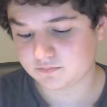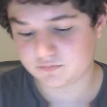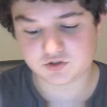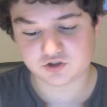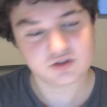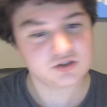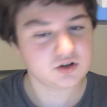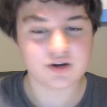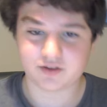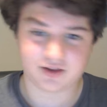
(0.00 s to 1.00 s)
Just
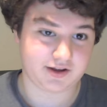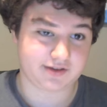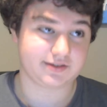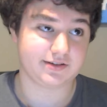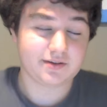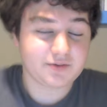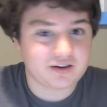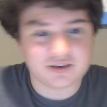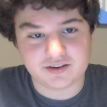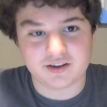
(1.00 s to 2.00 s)
don't even guess, because I'm not
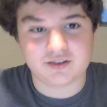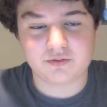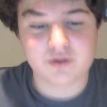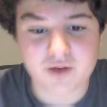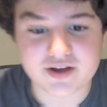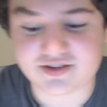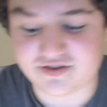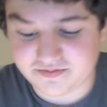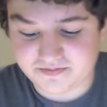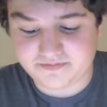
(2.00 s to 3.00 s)
going to tell you. You're wasting
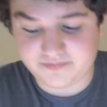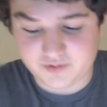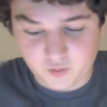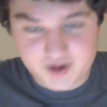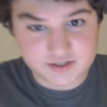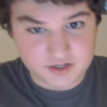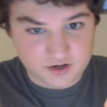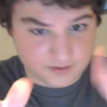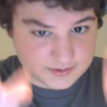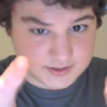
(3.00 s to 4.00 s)

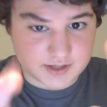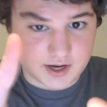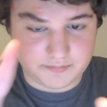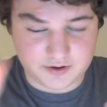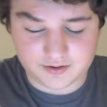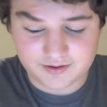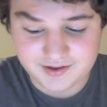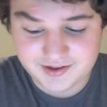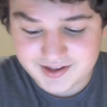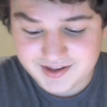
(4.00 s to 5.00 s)
your typing.
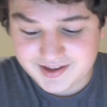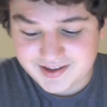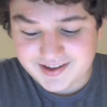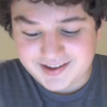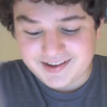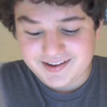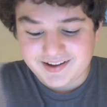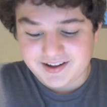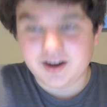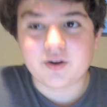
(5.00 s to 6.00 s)

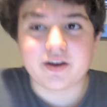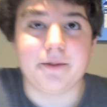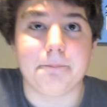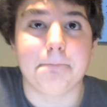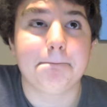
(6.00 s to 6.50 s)
Okay.